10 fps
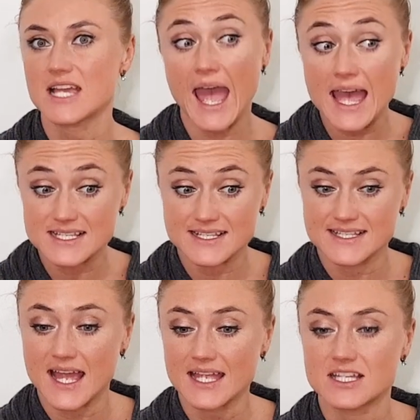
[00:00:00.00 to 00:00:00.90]
As a
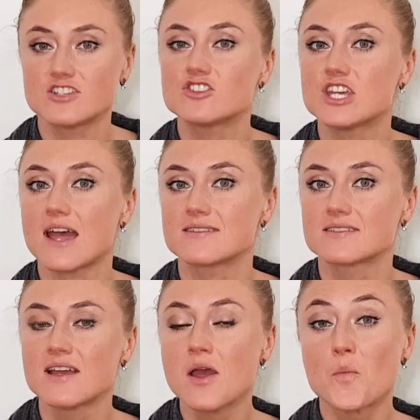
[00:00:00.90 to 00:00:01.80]
side dish, yes.
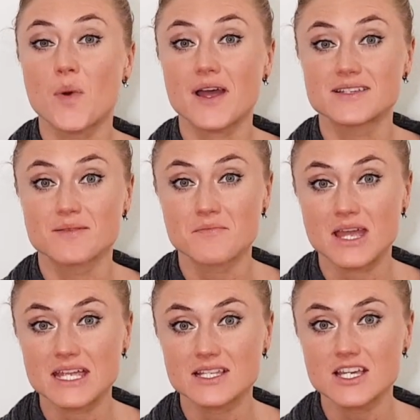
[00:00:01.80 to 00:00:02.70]
But as a
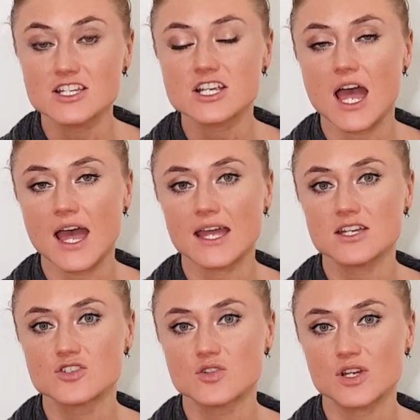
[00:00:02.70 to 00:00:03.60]
main dish, I
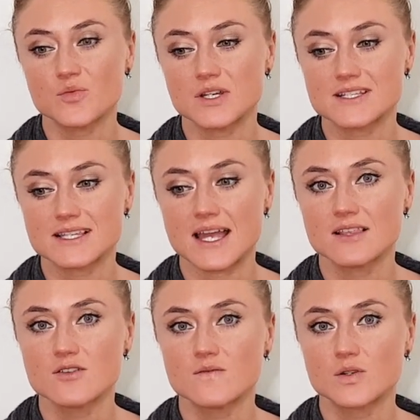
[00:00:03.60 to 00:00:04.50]
enjoy it when it's
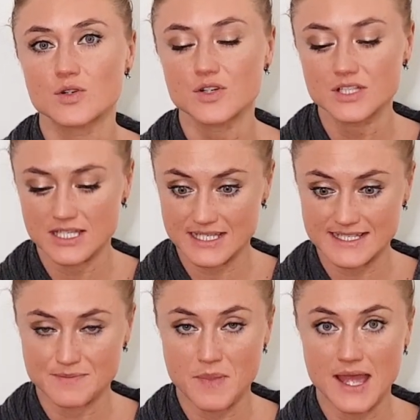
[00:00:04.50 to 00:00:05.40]
slightly overcooked,
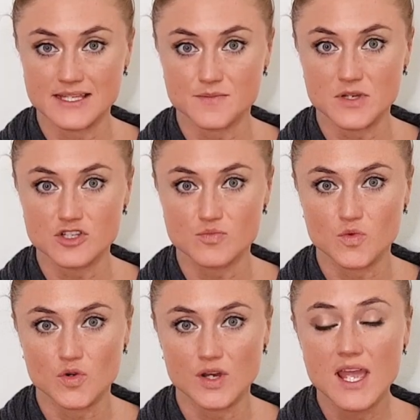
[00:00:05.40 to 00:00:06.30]
expands much
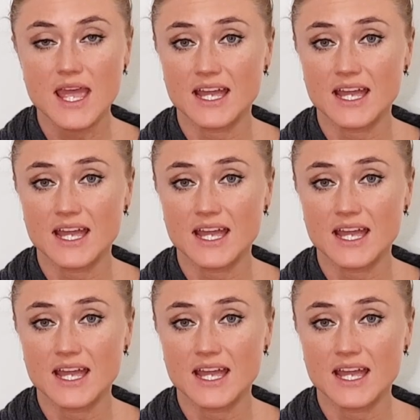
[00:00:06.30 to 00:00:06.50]
more,